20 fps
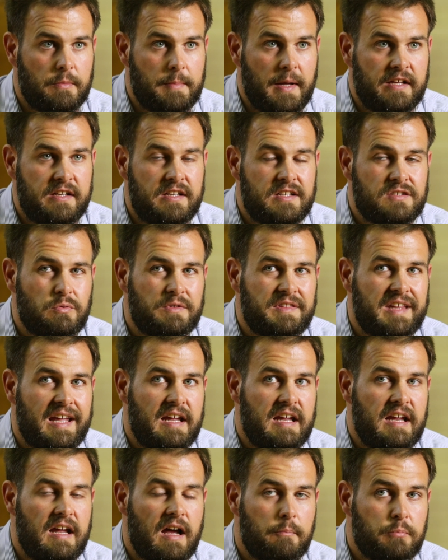rebellious. What
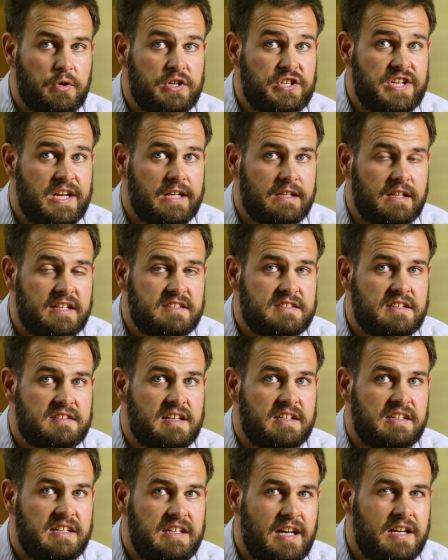they appreciate less
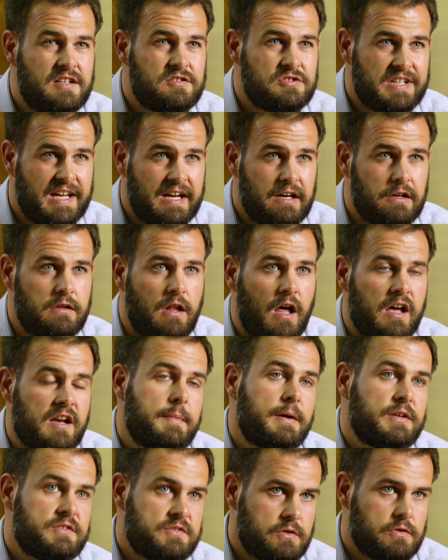is that teenagers care a
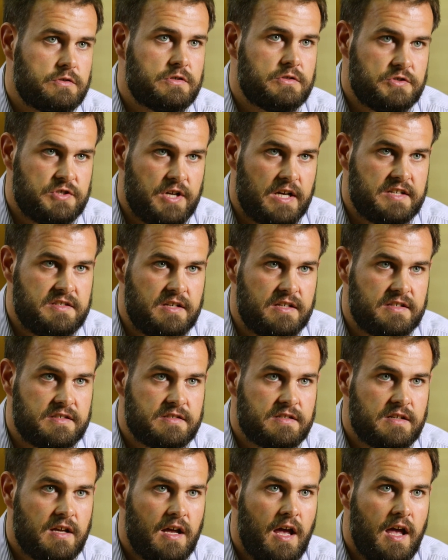lot about social
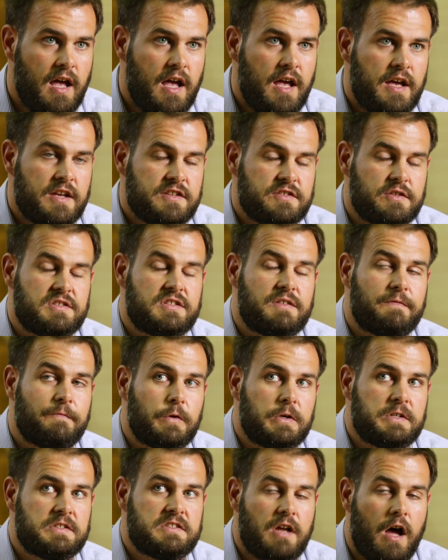justice. So it's the
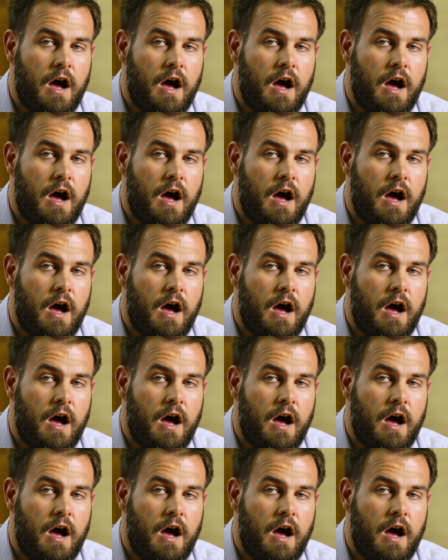first